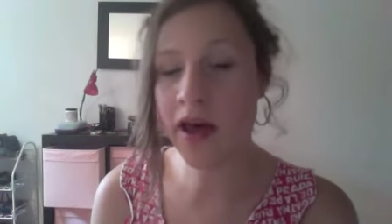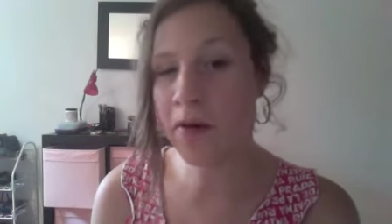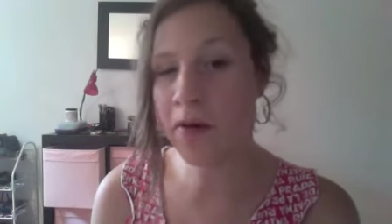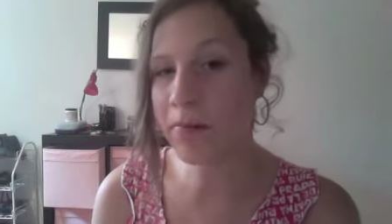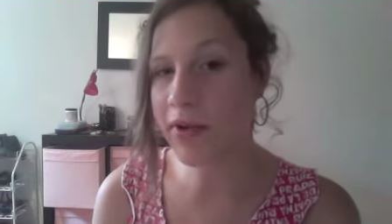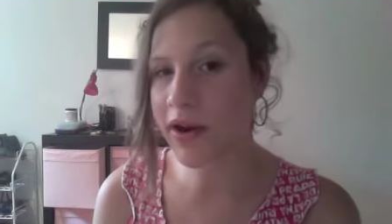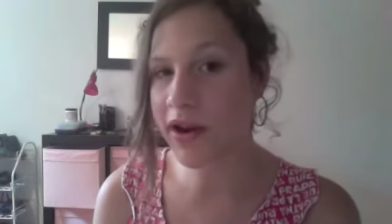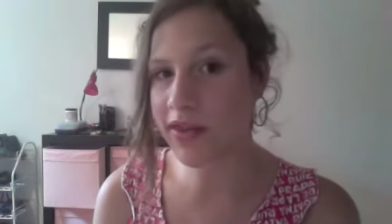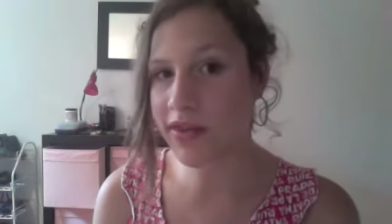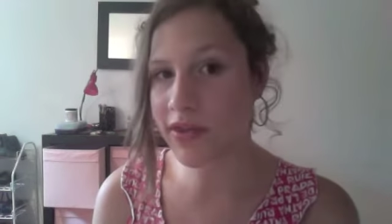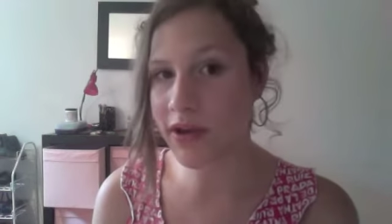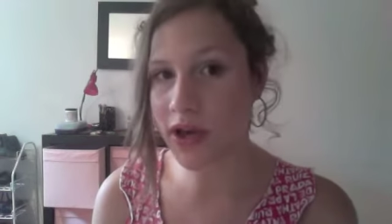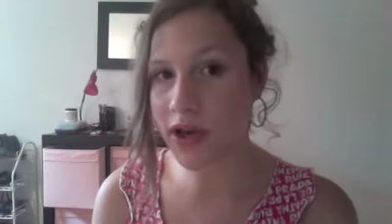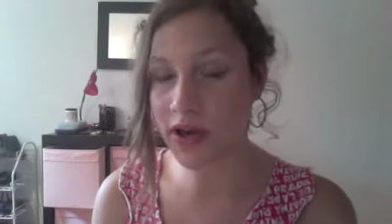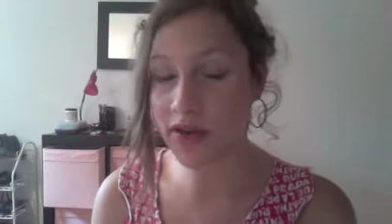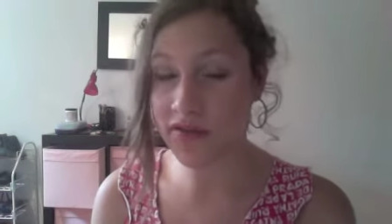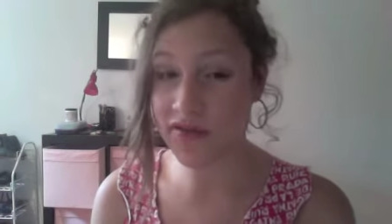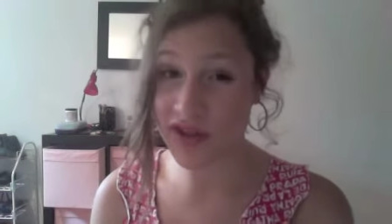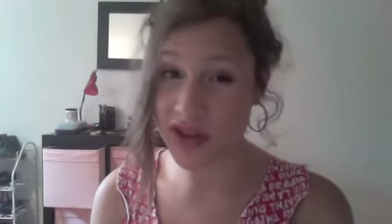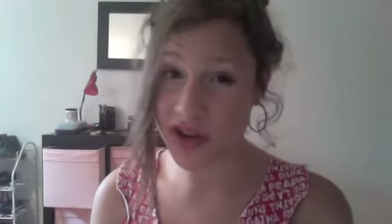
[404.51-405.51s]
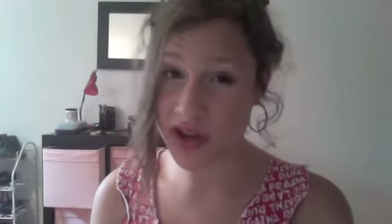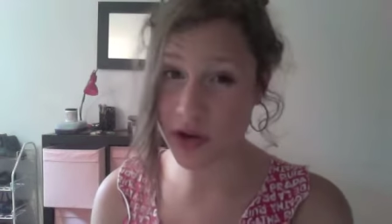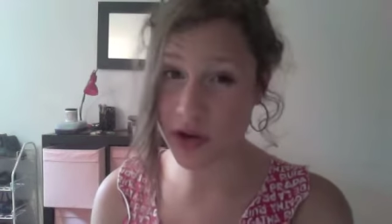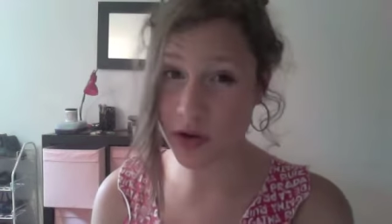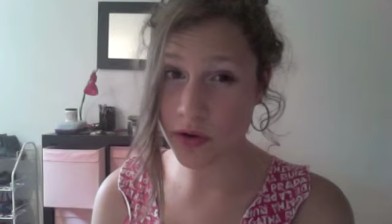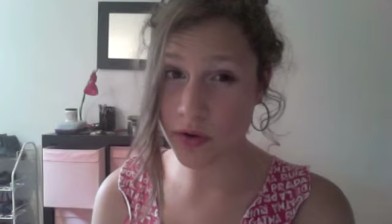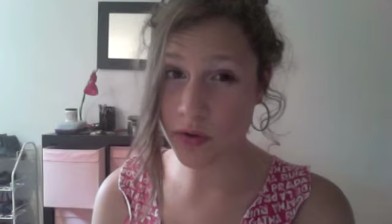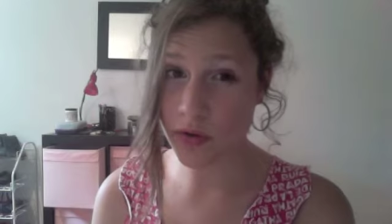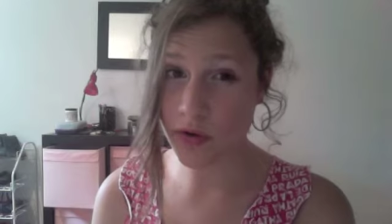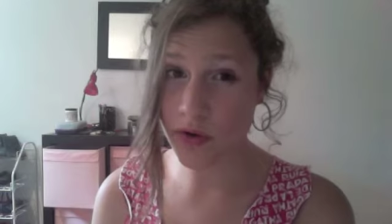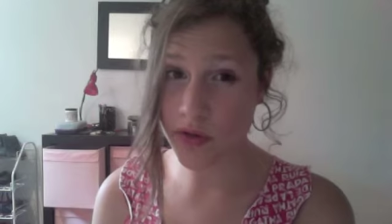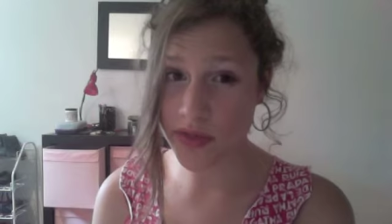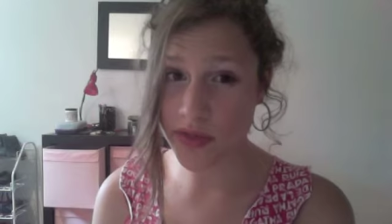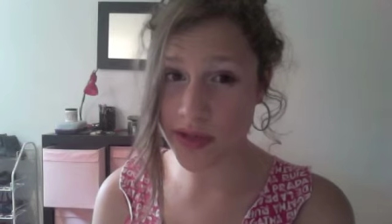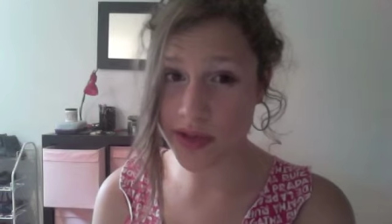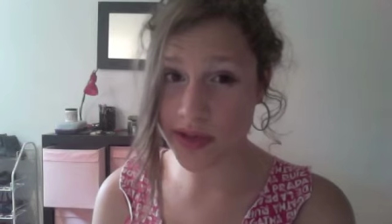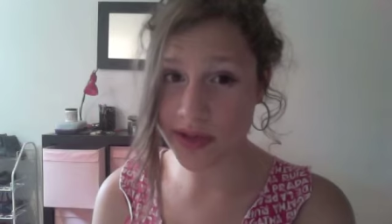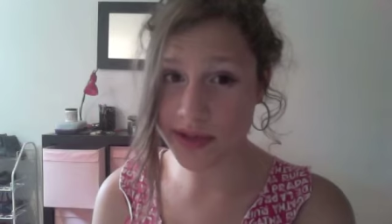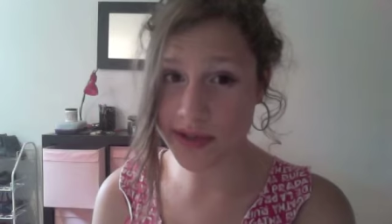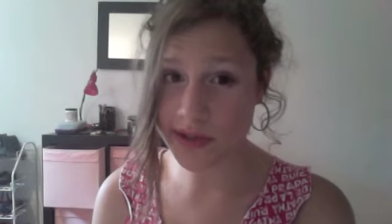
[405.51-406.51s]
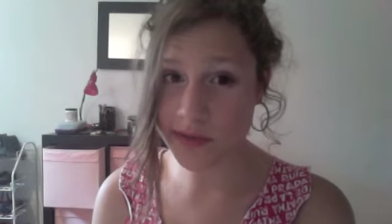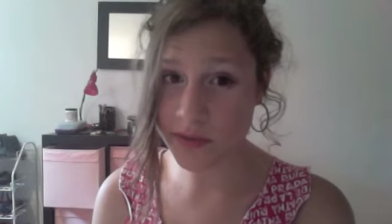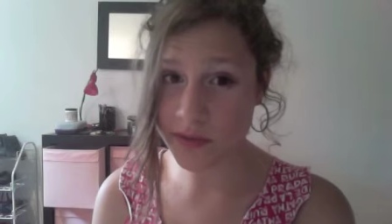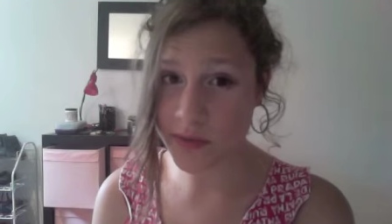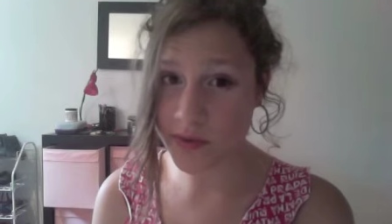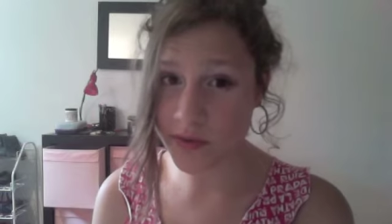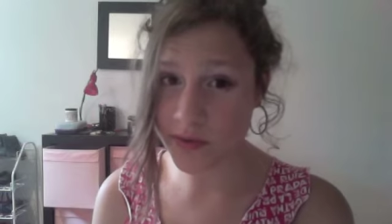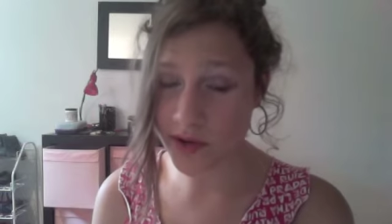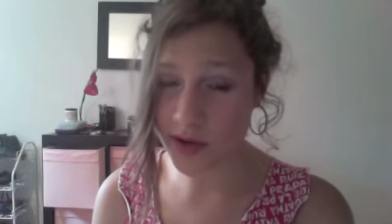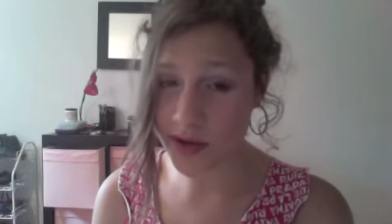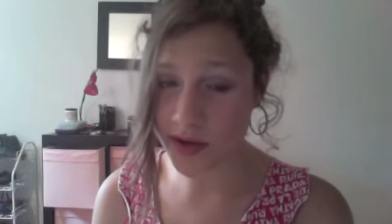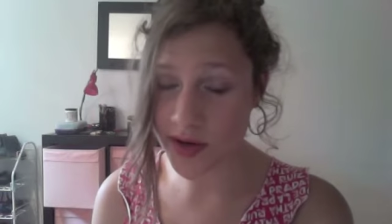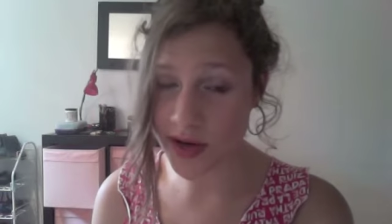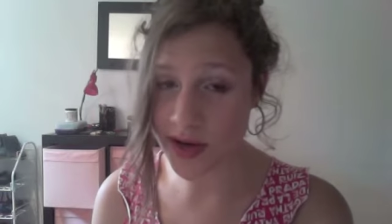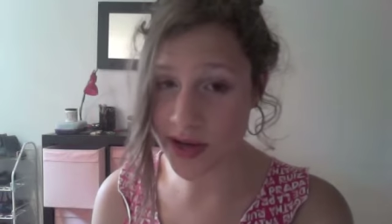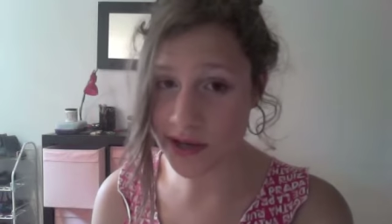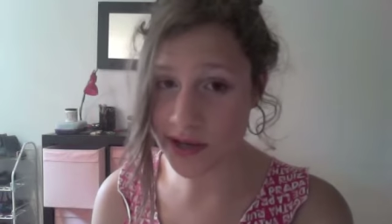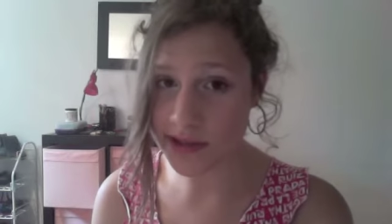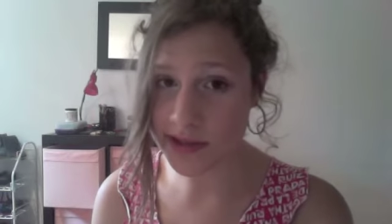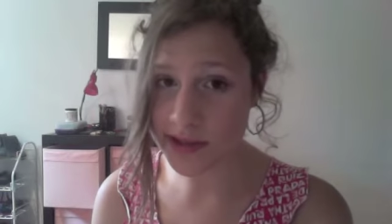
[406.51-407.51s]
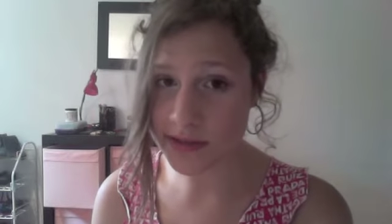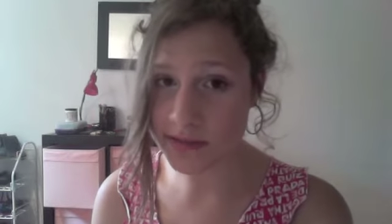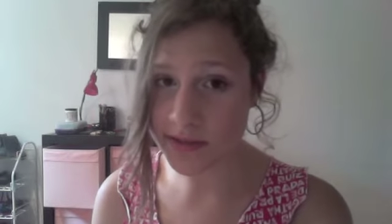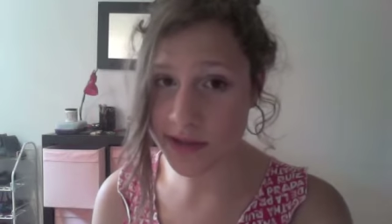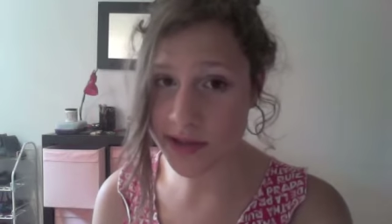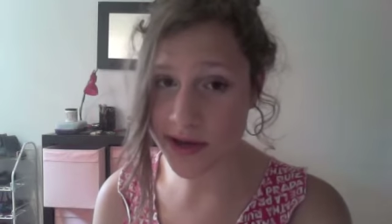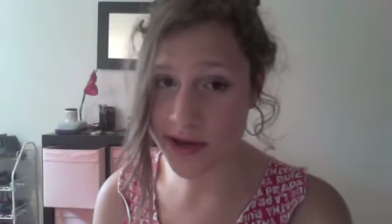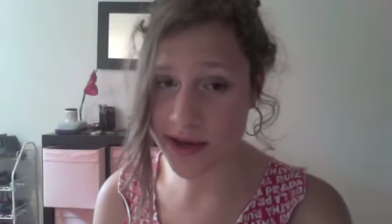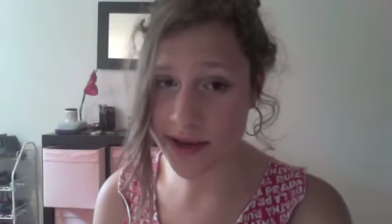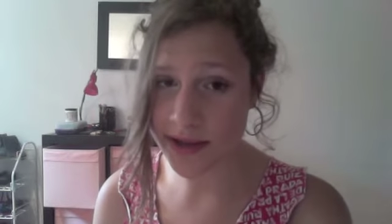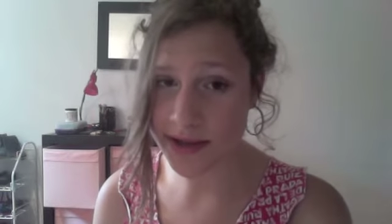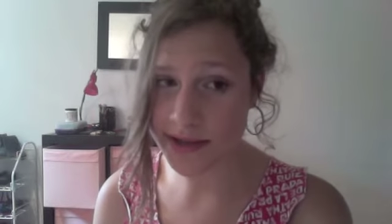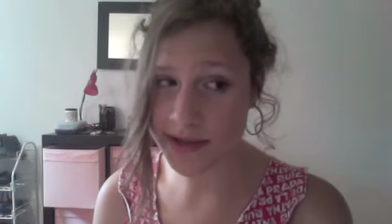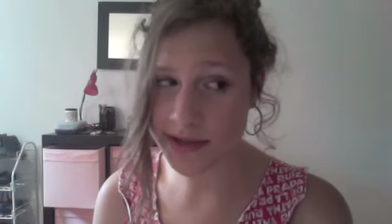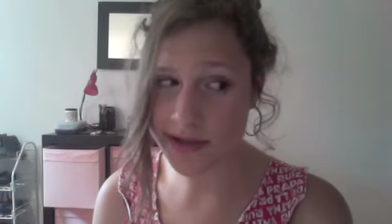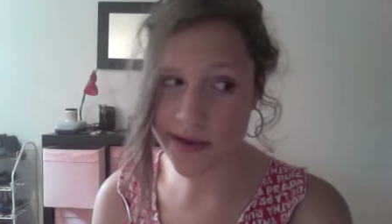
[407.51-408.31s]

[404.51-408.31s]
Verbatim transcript: but I thought a video on this would be really nice because